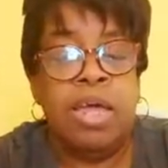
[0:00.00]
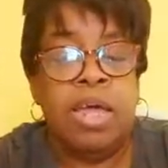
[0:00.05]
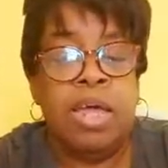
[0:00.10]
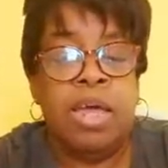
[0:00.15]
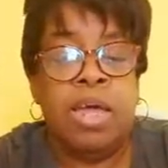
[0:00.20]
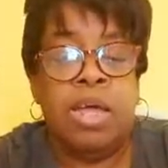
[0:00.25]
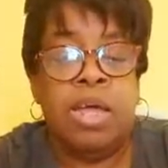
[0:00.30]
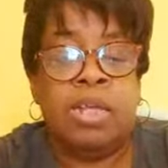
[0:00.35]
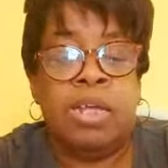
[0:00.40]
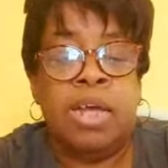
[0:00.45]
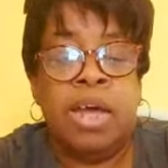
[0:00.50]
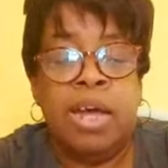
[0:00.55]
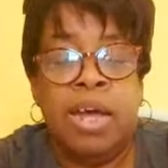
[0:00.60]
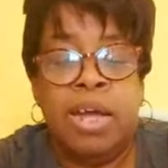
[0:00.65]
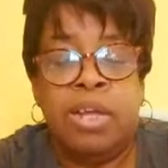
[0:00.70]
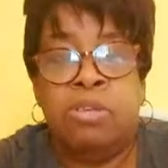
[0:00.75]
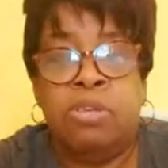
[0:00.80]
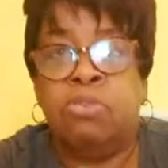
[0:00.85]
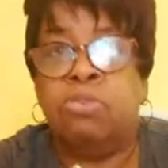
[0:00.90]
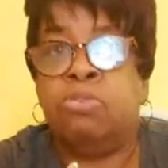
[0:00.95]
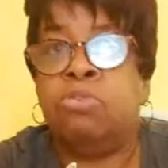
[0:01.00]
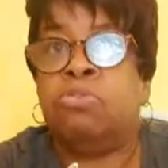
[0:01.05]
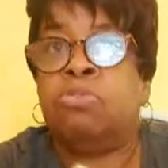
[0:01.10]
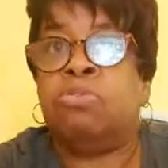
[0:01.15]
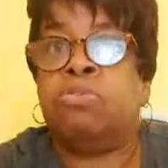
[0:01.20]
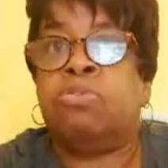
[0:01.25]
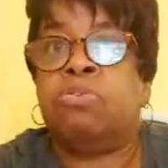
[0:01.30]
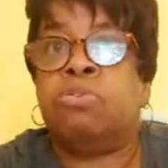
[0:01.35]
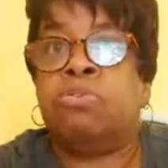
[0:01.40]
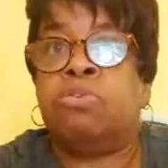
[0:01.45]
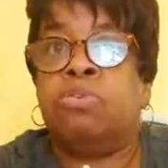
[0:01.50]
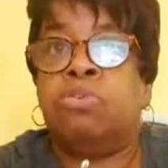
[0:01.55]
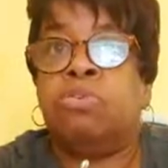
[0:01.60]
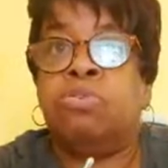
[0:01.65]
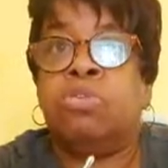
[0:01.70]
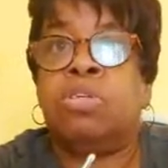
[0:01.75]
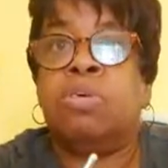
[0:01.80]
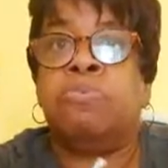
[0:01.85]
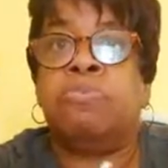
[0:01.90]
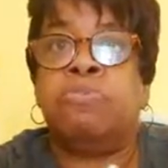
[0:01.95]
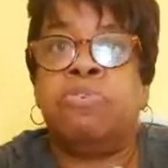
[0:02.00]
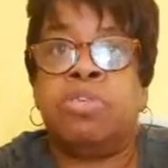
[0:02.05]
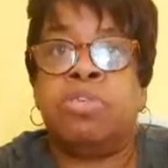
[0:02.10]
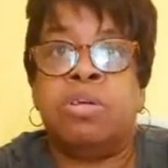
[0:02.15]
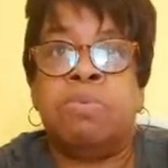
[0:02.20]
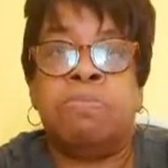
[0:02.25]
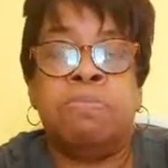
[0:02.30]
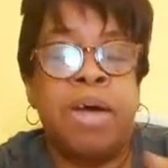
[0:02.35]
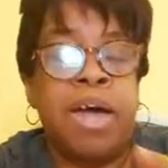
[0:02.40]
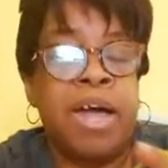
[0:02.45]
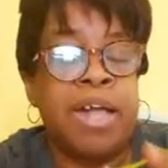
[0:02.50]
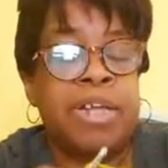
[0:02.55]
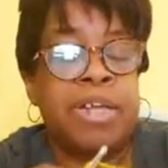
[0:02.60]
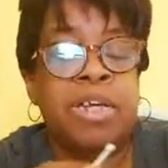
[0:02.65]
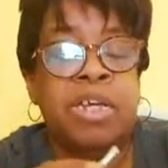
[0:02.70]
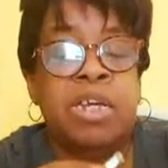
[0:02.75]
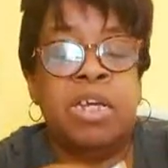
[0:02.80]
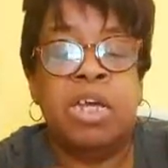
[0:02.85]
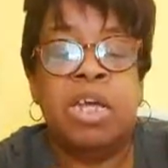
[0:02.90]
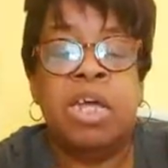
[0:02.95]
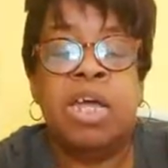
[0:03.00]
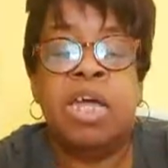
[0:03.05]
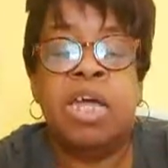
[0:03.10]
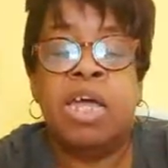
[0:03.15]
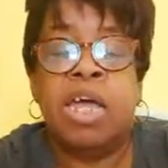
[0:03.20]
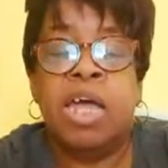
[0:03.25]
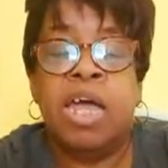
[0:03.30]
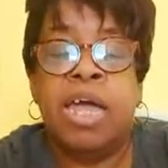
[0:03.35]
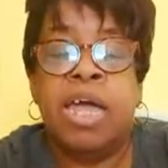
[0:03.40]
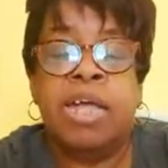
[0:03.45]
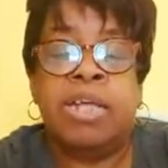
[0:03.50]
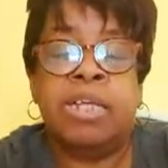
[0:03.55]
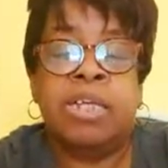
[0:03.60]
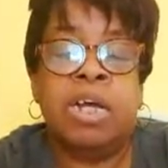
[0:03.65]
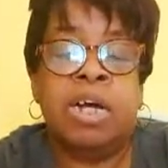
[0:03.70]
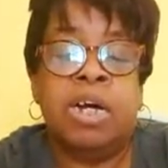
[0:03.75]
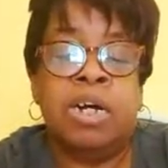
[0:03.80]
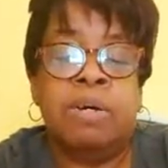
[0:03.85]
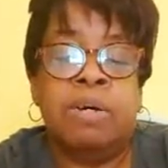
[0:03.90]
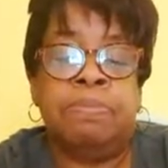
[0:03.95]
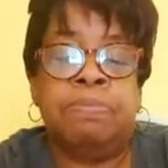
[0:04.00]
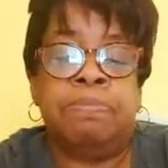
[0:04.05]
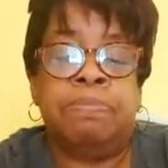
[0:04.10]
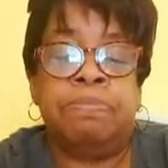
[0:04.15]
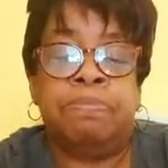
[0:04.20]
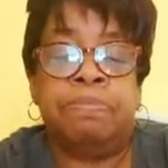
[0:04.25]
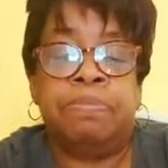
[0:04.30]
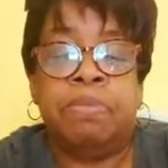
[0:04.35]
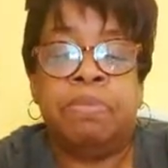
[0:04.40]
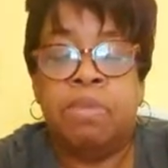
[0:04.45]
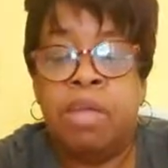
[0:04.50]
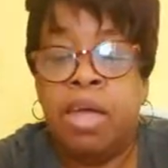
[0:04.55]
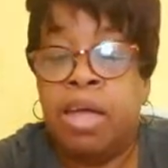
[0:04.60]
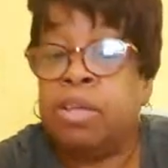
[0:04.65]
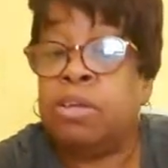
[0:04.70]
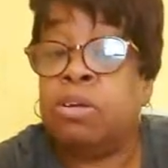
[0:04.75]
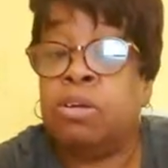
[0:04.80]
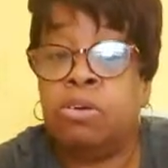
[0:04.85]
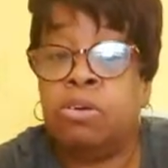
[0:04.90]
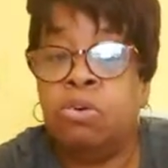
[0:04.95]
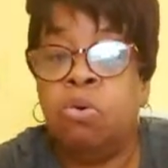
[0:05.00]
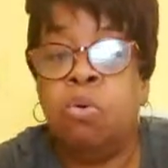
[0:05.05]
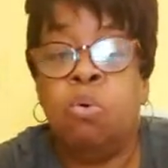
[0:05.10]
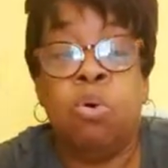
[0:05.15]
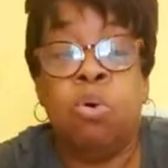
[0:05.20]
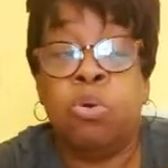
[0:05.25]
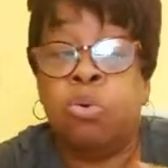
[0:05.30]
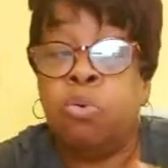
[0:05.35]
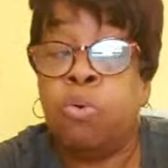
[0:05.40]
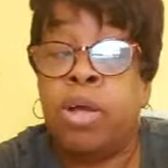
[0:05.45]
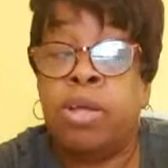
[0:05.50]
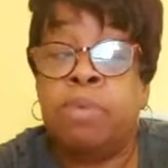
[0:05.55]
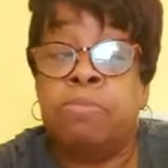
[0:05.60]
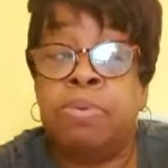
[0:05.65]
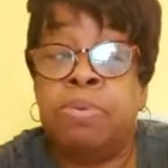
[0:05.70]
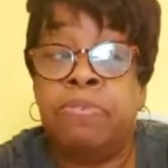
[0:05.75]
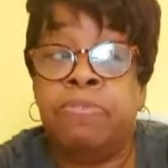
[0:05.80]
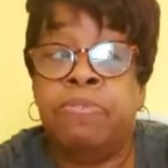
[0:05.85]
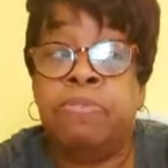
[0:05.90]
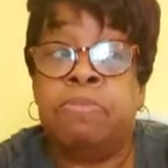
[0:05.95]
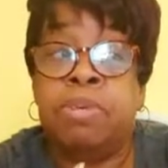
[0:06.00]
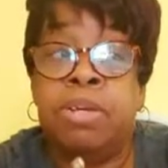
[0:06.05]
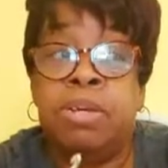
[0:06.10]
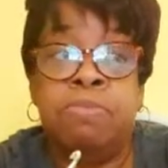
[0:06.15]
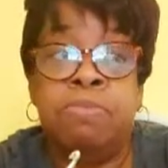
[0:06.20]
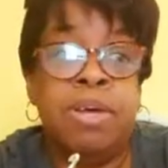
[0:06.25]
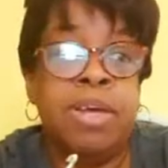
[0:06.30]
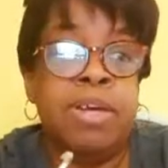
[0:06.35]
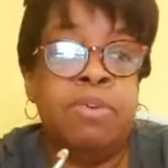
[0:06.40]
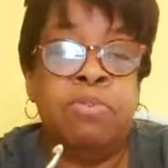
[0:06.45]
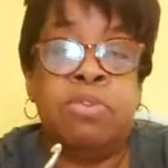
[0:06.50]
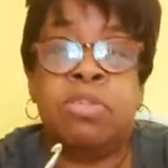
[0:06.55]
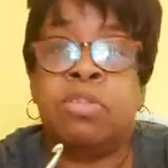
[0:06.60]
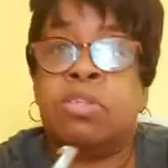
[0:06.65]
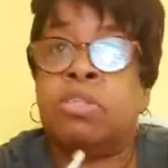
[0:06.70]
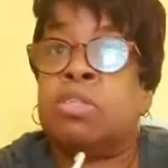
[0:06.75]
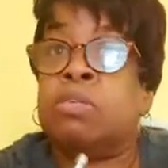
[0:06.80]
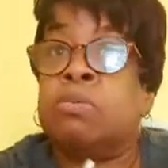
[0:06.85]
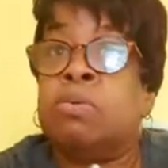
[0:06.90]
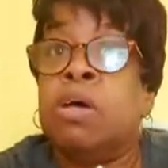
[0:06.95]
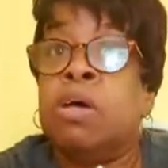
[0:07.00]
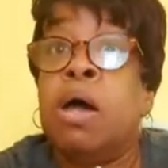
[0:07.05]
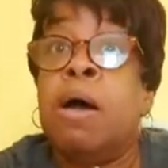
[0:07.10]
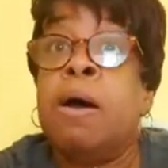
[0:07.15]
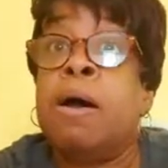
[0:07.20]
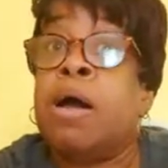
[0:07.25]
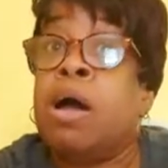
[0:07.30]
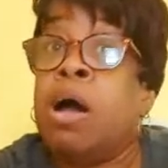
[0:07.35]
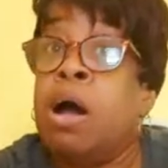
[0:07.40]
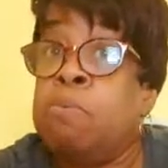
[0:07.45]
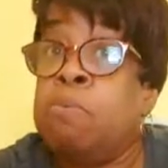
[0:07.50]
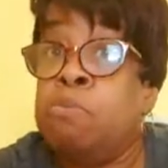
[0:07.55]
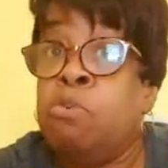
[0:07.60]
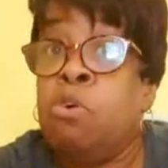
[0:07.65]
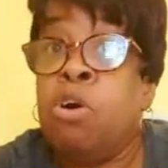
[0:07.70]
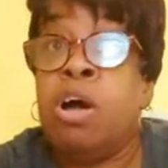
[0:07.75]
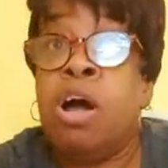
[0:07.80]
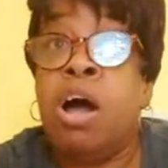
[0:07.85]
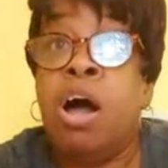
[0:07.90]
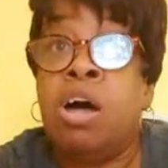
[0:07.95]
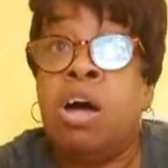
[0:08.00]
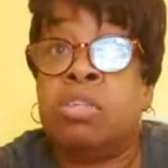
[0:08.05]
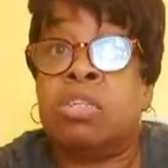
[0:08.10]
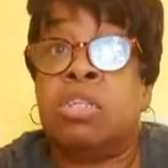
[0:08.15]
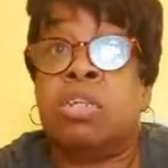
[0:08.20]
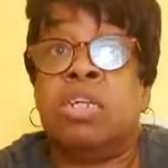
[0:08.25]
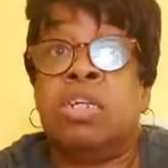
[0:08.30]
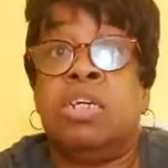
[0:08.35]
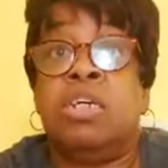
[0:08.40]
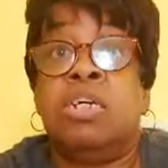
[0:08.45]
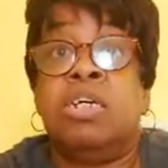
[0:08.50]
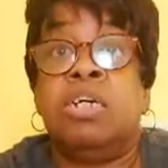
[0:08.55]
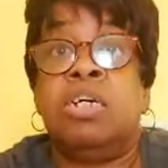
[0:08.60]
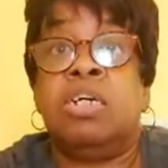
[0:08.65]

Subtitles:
and I had to do something for somebody, and I had to order quite a bit from eBay, which is more costly.